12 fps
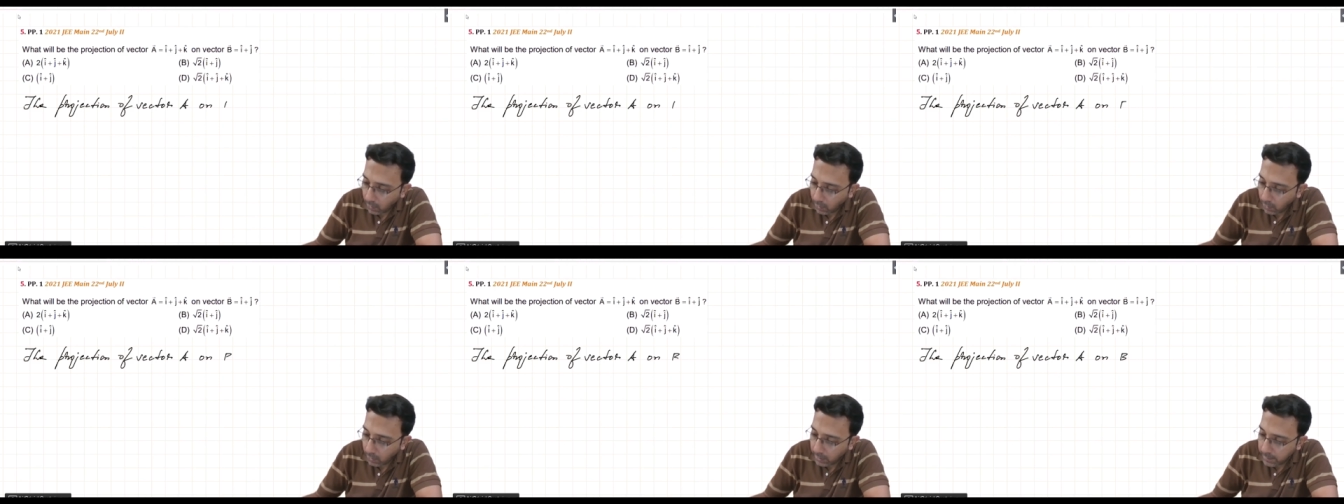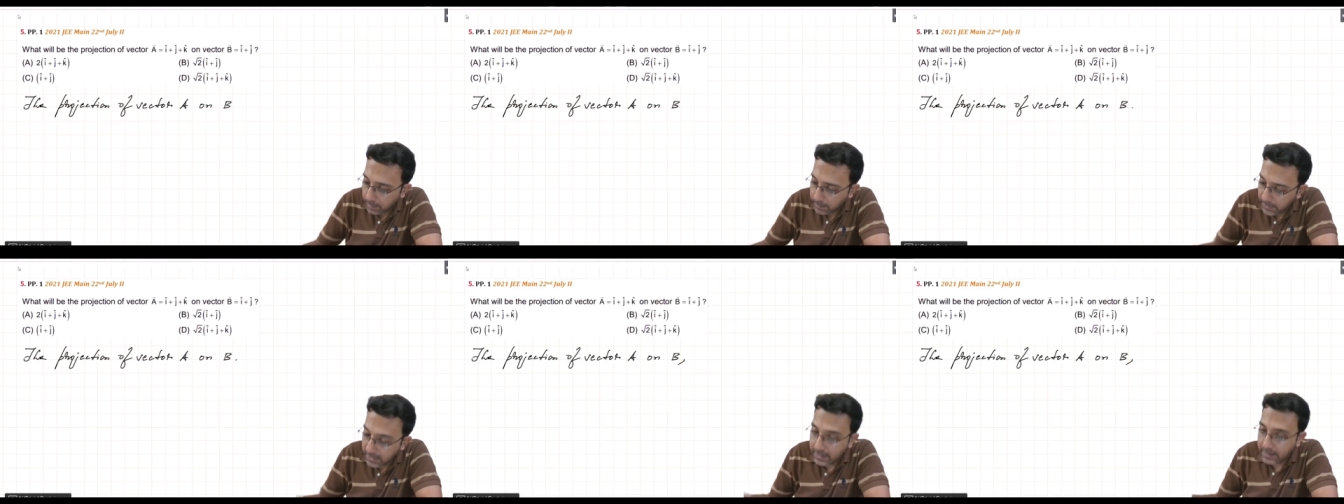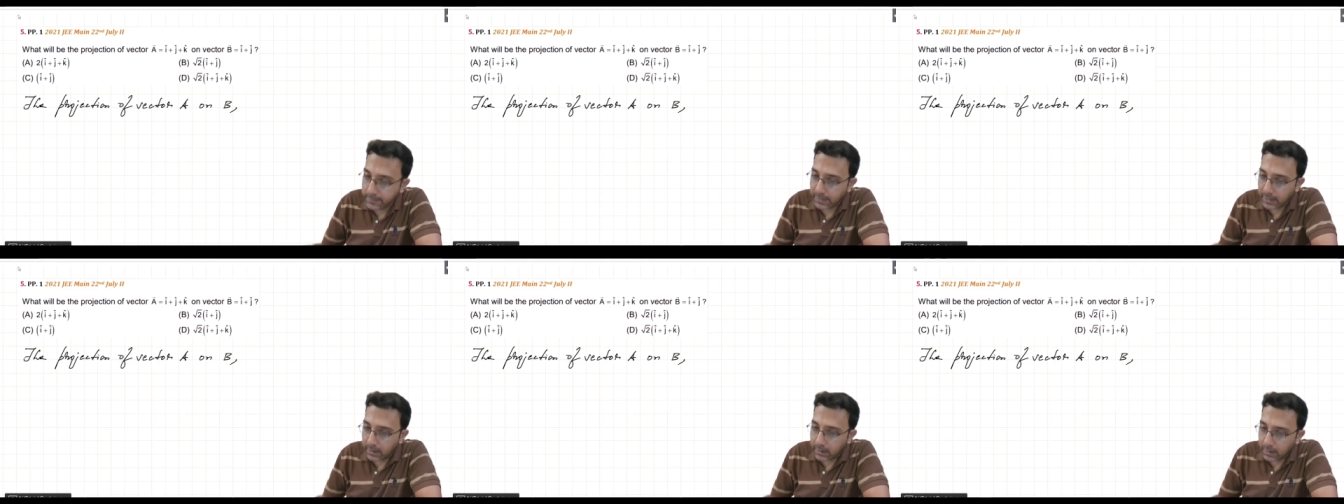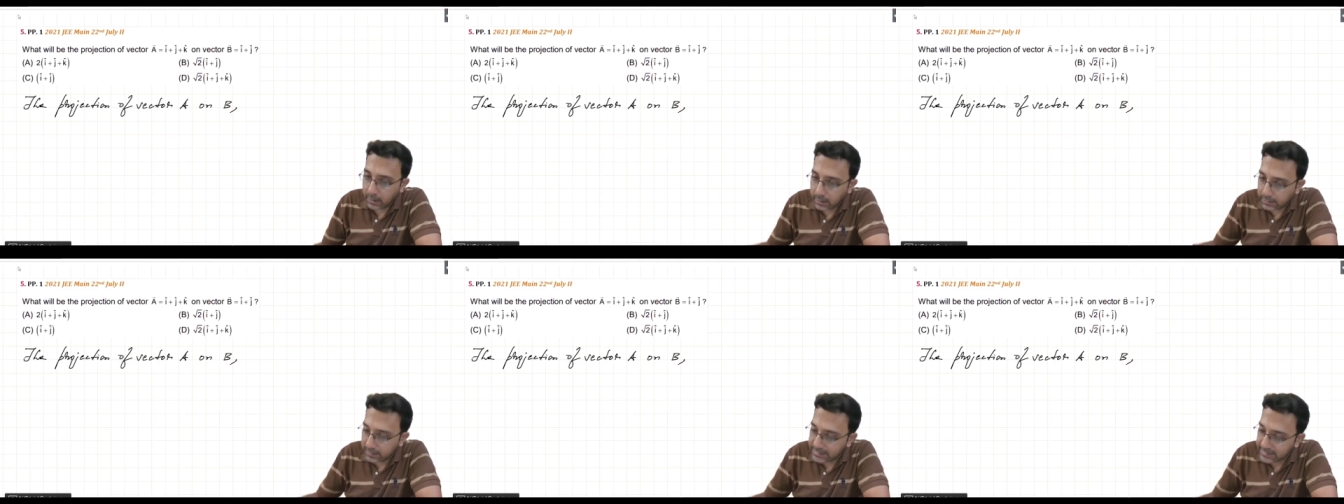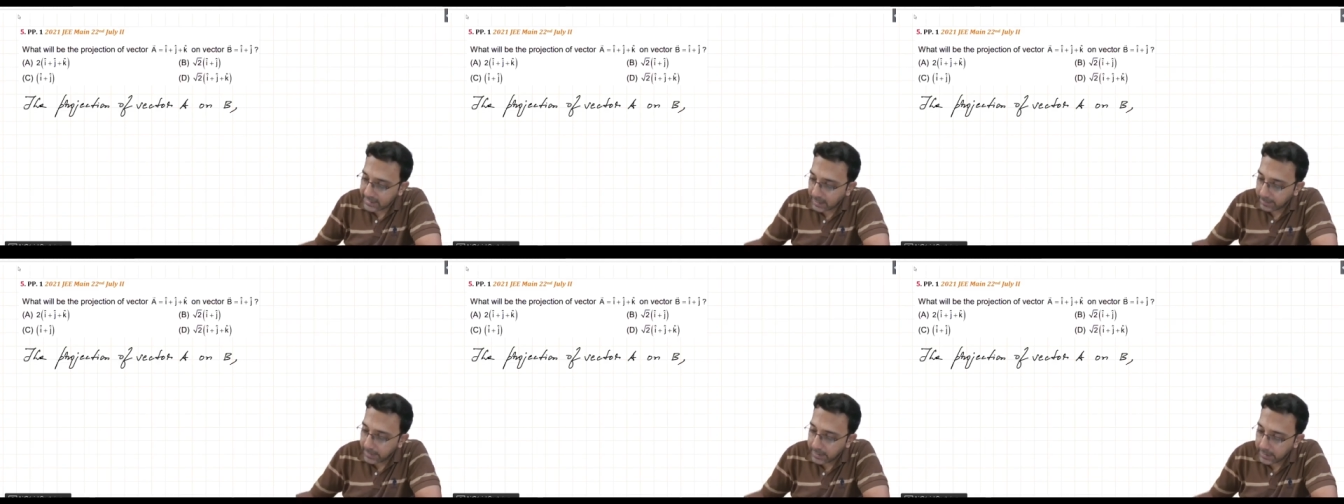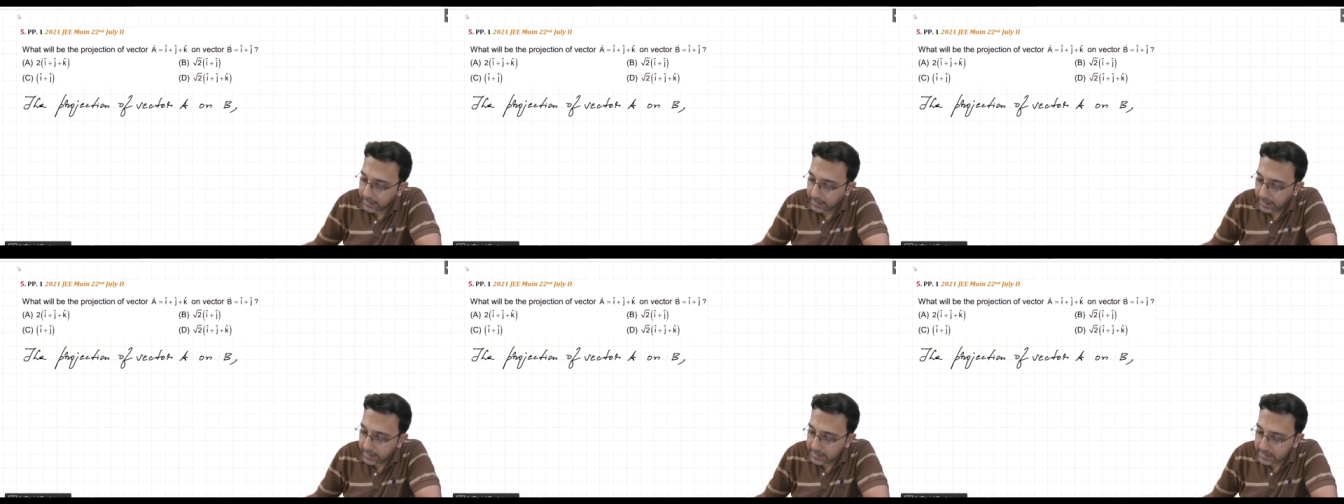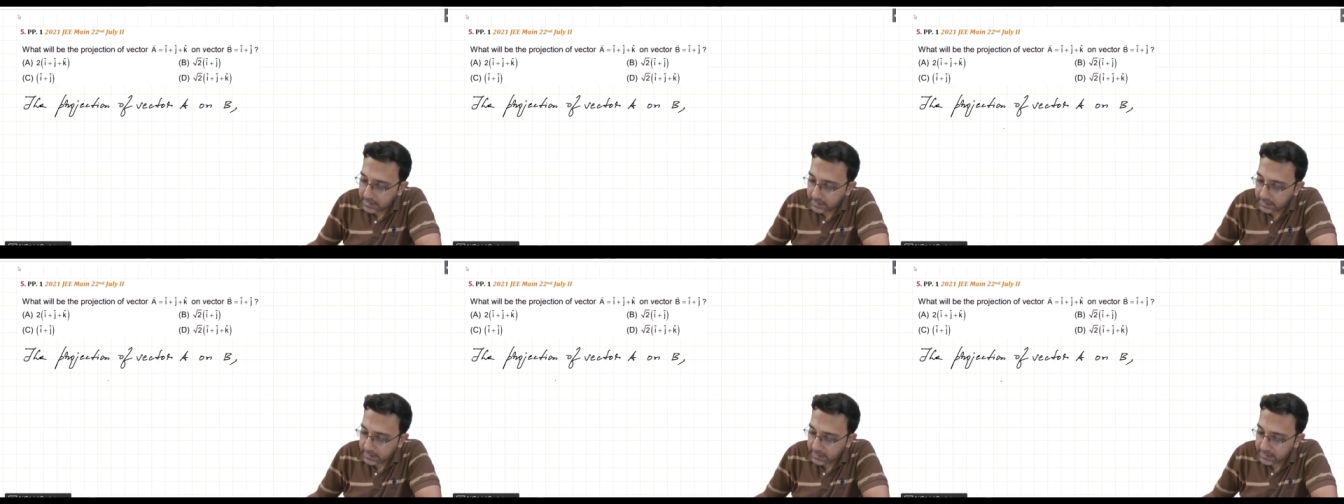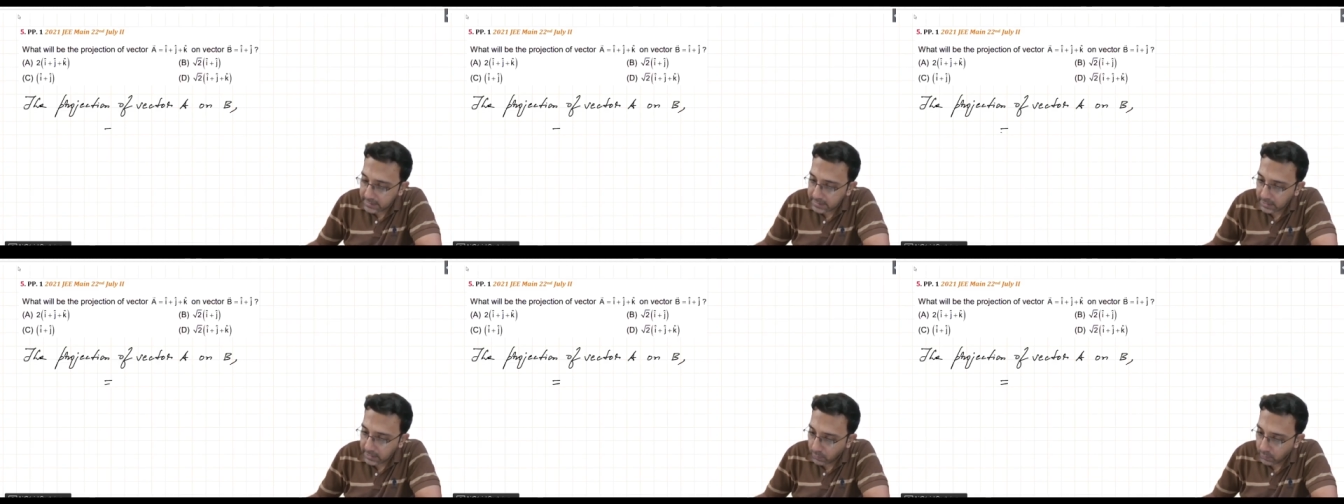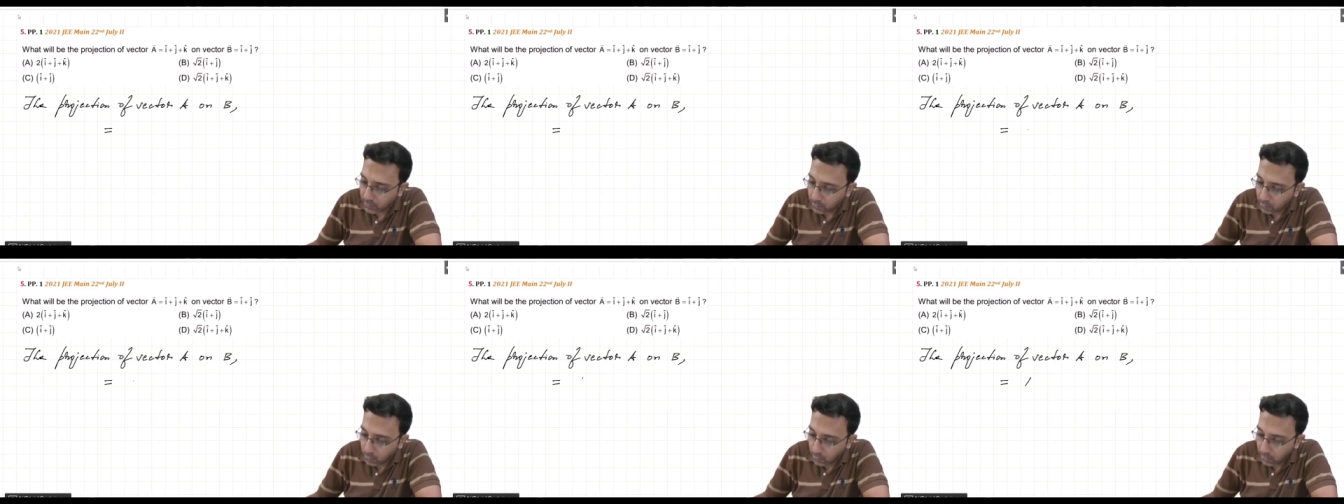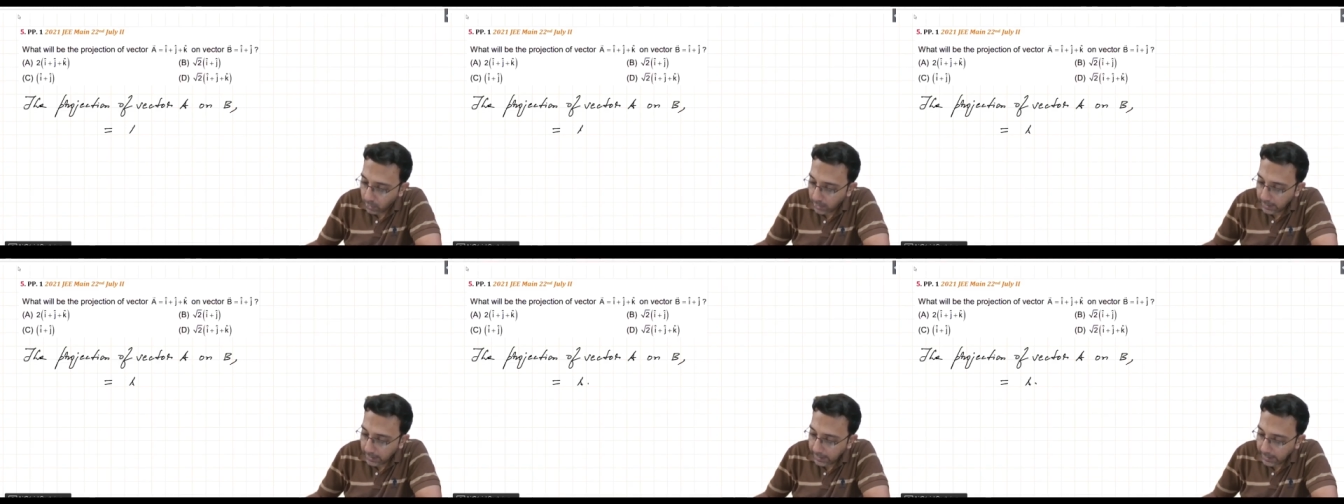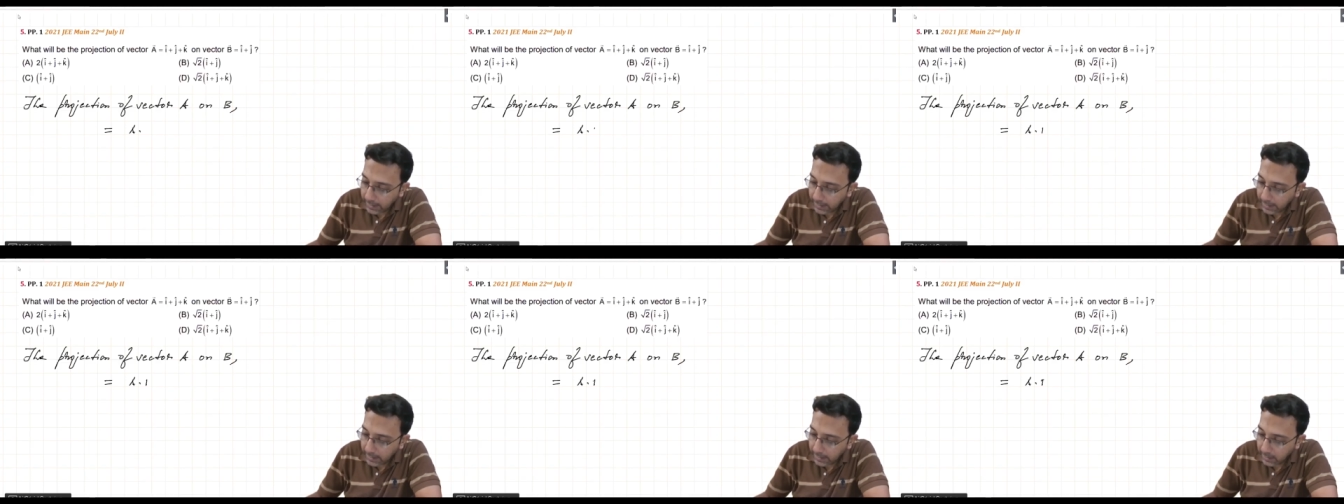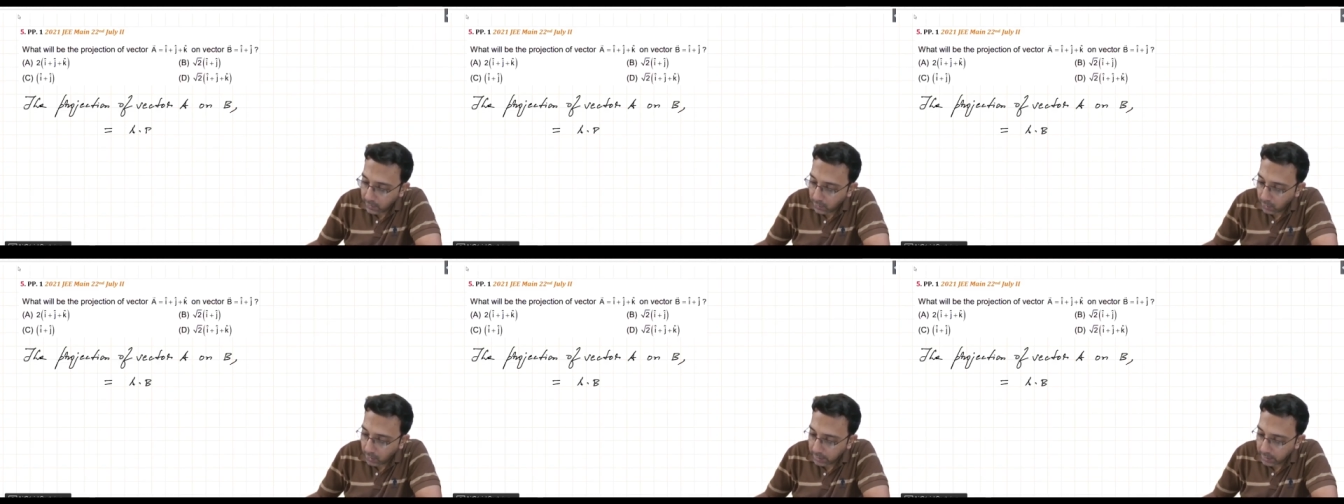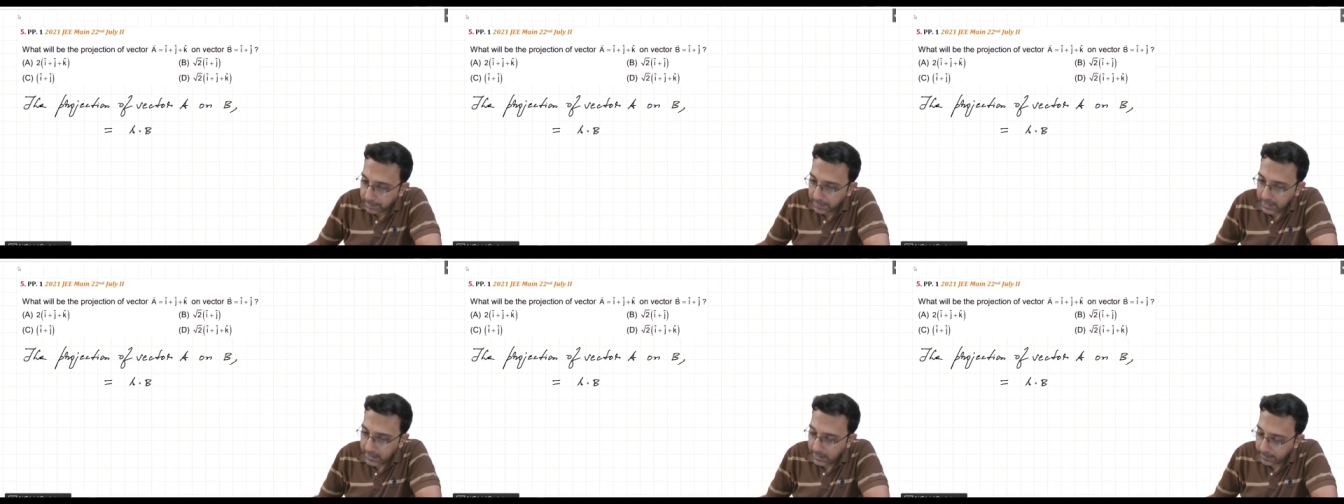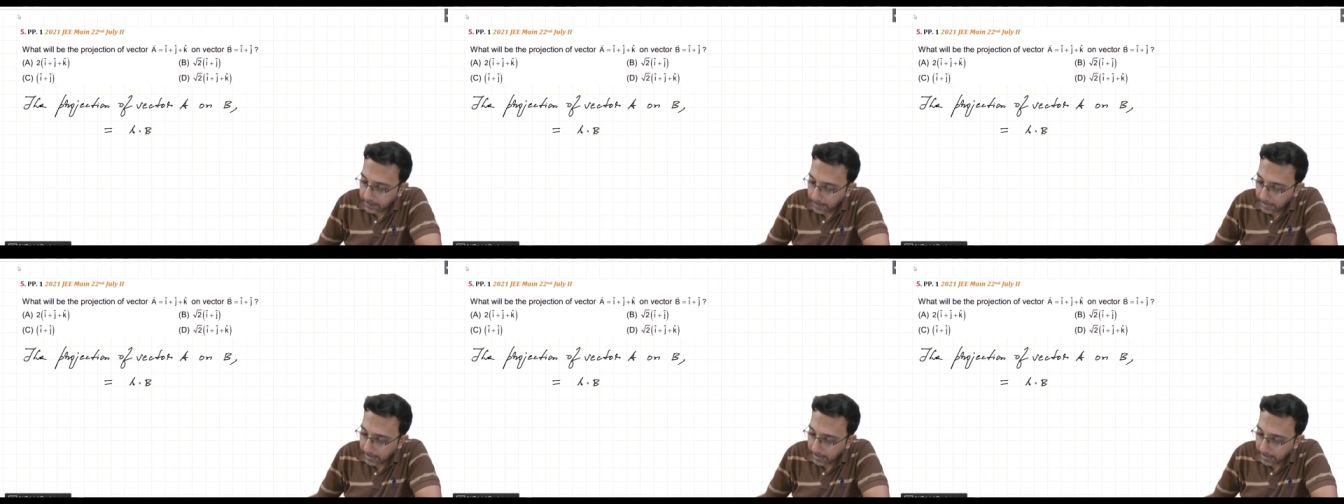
on B, this can be written as, this is equal to A dot B